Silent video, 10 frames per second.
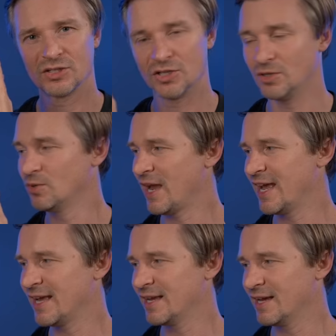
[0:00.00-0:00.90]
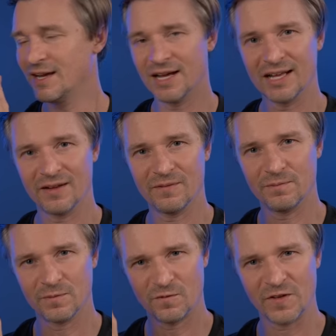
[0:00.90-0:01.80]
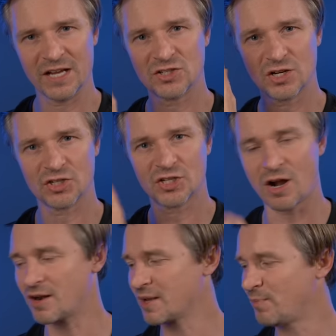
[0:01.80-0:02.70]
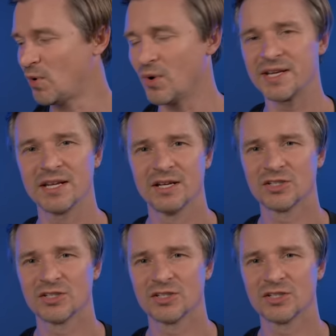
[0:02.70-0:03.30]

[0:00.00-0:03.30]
to a fixed starting point,